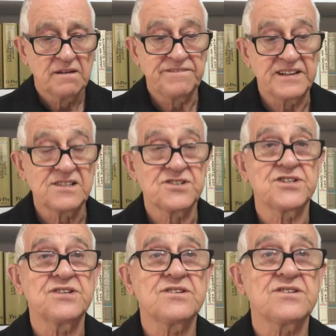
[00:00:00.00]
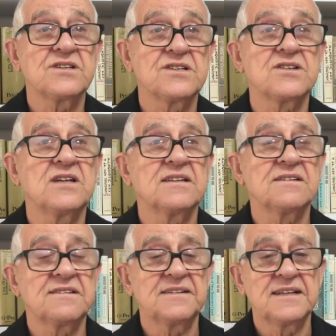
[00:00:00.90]
Fetishes is
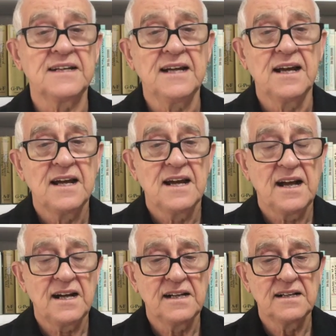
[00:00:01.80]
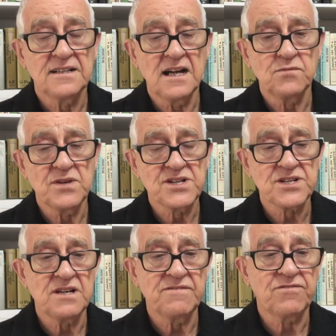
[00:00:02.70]
another thing uh, that we
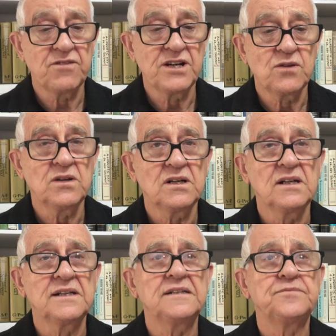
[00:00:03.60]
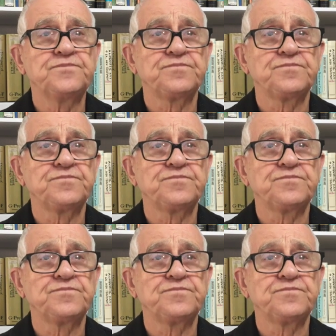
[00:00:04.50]
see frequently.